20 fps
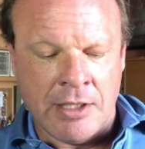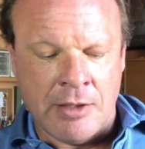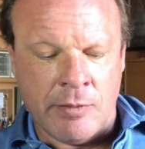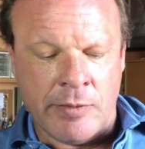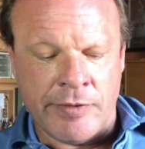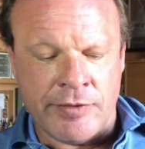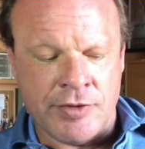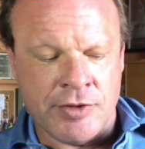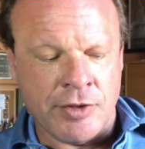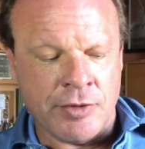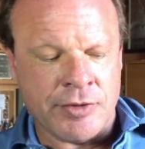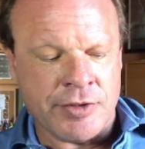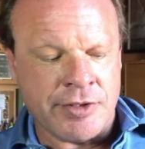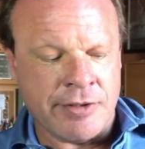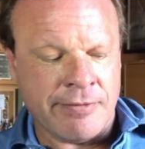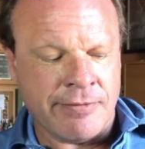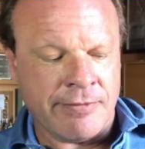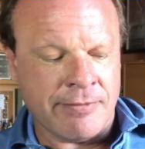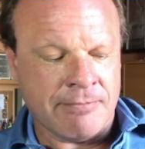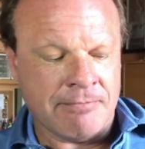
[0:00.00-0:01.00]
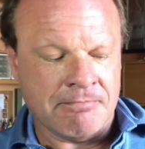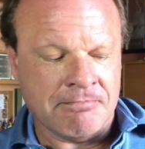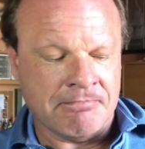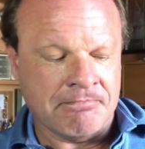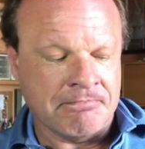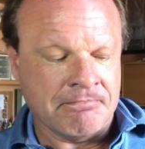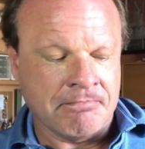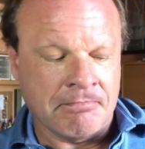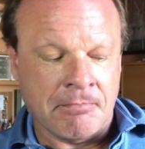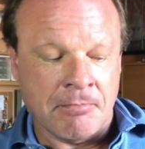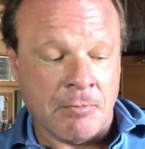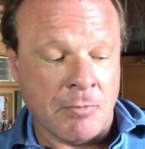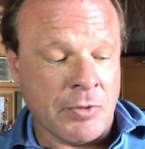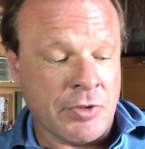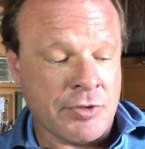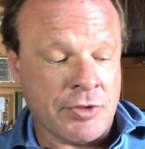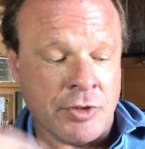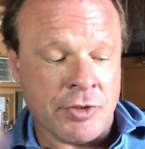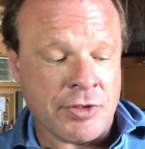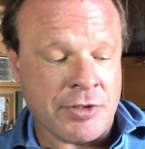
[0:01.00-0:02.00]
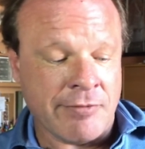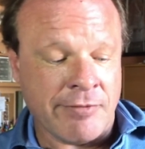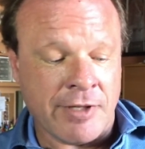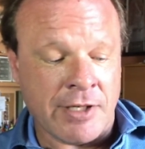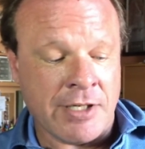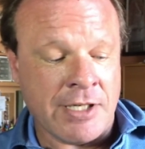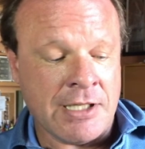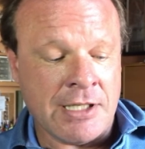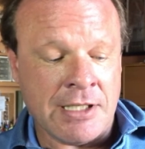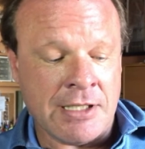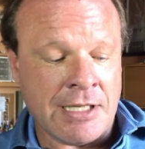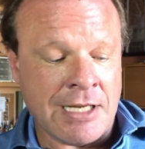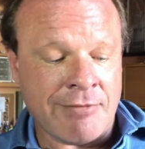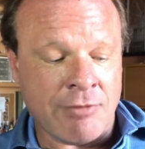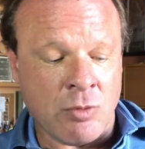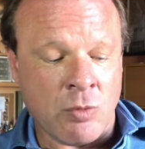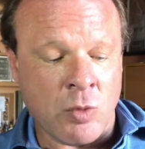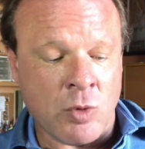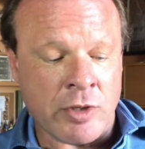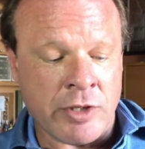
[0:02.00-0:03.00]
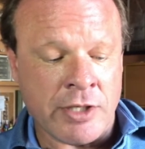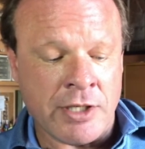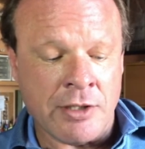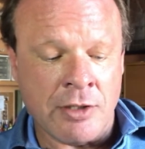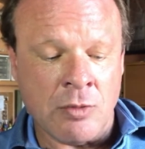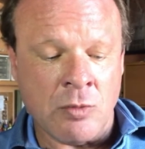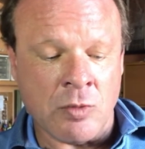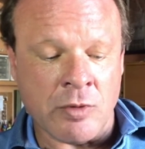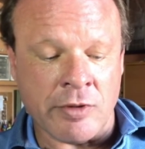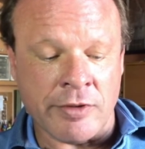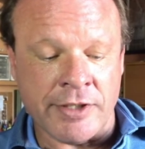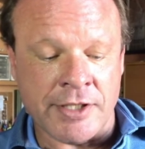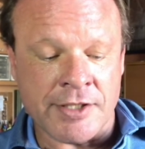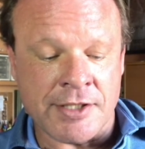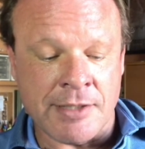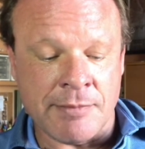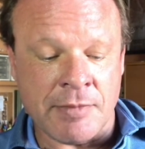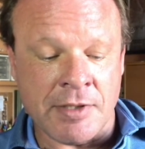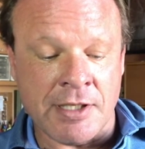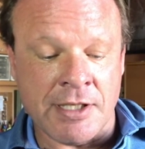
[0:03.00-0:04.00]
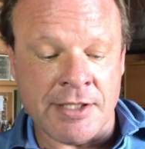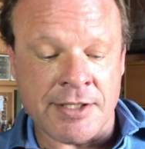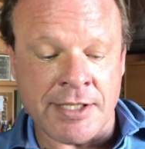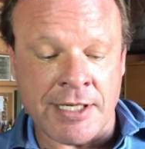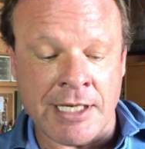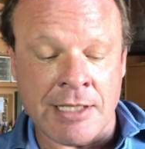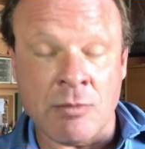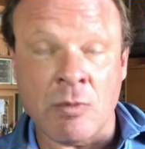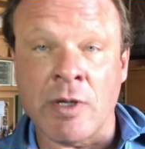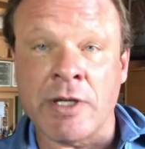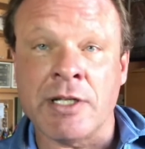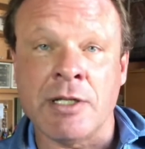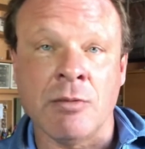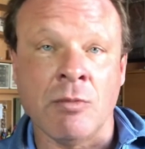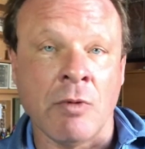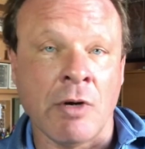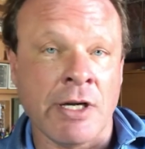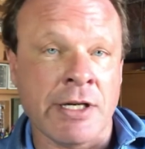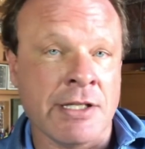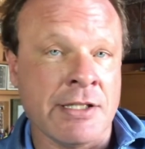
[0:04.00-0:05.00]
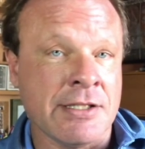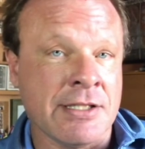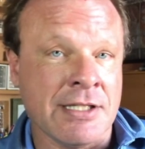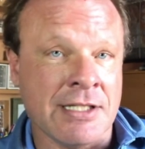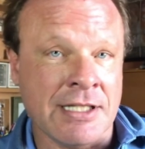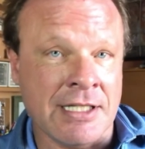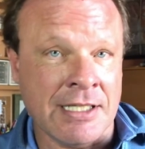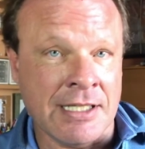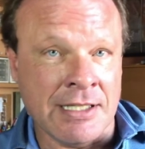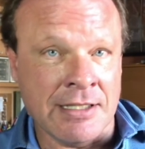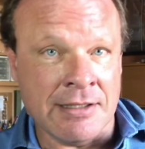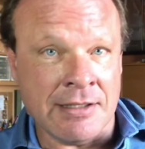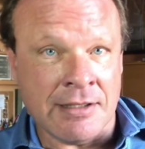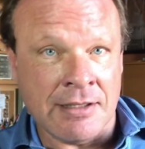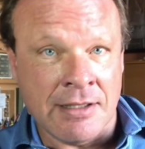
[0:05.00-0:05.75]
With Joseph there, he didn't have a worry in the world except to decide what he wanted to eat.